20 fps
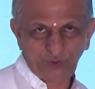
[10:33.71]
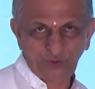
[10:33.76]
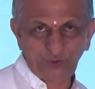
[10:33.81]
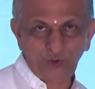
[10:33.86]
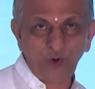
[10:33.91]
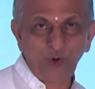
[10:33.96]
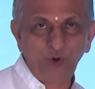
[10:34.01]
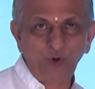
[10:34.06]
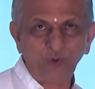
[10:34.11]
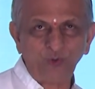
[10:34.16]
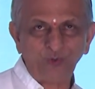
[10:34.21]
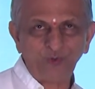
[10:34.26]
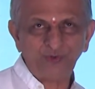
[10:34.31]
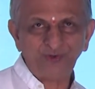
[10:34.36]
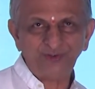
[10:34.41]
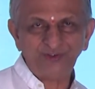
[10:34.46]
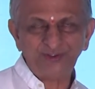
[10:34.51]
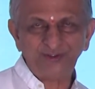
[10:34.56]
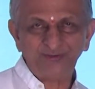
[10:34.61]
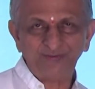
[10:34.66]
Co,
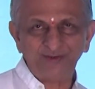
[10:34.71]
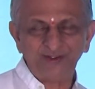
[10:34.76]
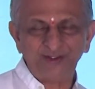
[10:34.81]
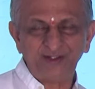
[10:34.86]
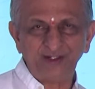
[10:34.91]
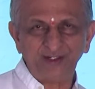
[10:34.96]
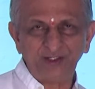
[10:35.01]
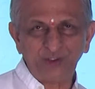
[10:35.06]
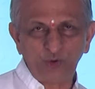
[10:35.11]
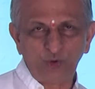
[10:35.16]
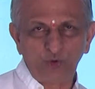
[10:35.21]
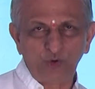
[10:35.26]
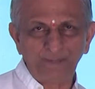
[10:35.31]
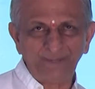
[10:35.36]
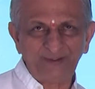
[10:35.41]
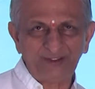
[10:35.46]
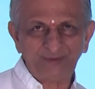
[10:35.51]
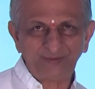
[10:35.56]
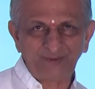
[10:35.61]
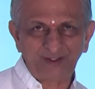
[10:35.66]
the word co
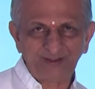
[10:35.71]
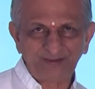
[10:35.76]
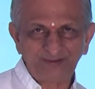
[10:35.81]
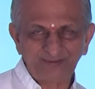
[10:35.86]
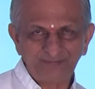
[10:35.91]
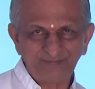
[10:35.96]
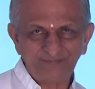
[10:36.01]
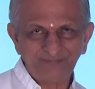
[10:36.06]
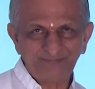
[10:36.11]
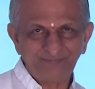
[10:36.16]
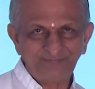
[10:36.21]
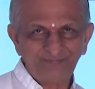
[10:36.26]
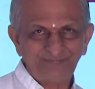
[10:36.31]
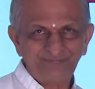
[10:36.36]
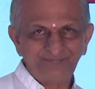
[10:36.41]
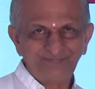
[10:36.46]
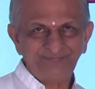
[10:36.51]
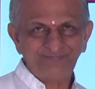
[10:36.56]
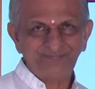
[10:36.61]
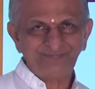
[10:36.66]
means what?
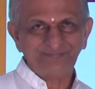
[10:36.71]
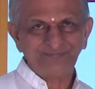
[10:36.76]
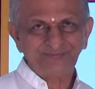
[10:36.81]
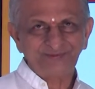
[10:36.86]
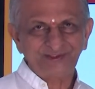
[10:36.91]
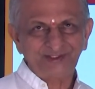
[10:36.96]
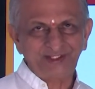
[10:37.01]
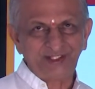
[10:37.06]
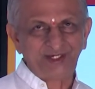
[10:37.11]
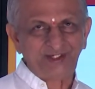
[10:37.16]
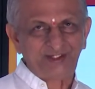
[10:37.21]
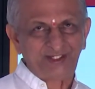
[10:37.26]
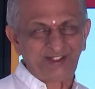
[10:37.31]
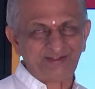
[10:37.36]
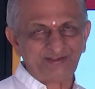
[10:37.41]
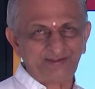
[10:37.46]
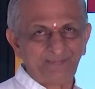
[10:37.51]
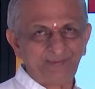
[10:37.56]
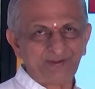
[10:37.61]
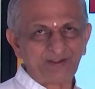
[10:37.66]
Can you tell
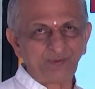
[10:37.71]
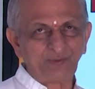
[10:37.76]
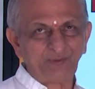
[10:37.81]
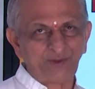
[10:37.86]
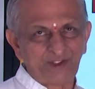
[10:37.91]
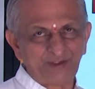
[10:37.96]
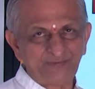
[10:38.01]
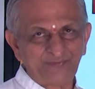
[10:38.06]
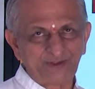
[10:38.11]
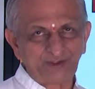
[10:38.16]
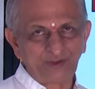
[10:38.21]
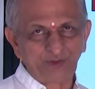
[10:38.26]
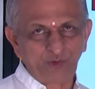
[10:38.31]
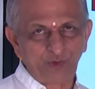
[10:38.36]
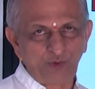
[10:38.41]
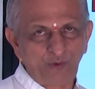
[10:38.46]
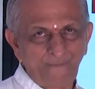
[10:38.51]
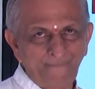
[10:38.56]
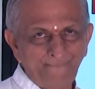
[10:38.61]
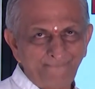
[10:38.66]
some other words for
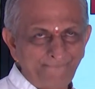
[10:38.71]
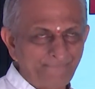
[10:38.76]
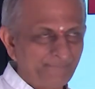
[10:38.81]
co?